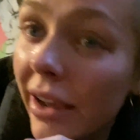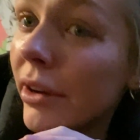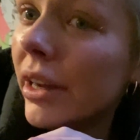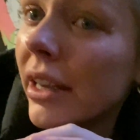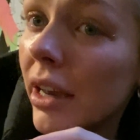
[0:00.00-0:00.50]

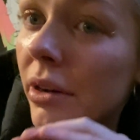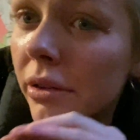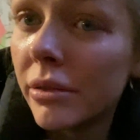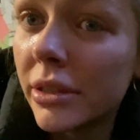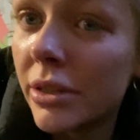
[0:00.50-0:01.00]
her. Like, I don't
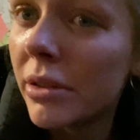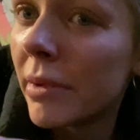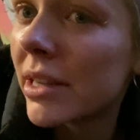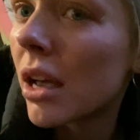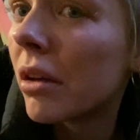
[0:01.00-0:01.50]
know what to do with
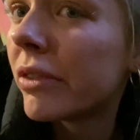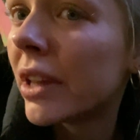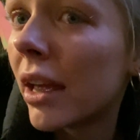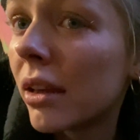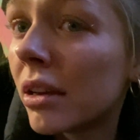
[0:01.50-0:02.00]
myself, and
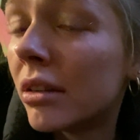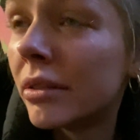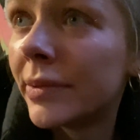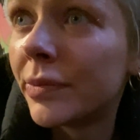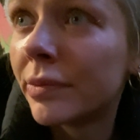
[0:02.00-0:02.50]
like
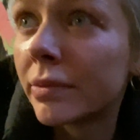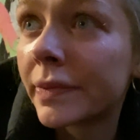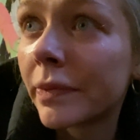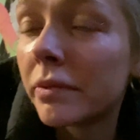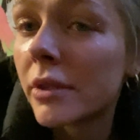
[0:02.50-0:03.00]

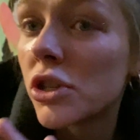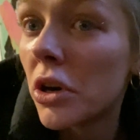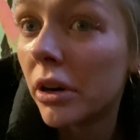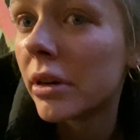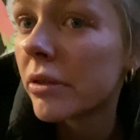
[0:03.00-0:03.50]
she
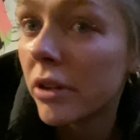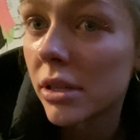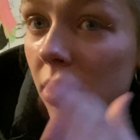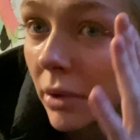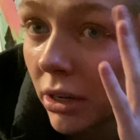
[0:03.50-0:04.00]
already
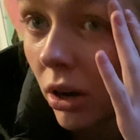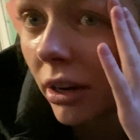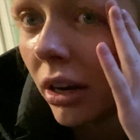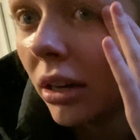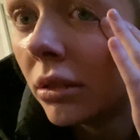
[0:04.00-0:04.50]
feels like my
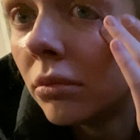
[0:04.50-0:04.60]
daughter,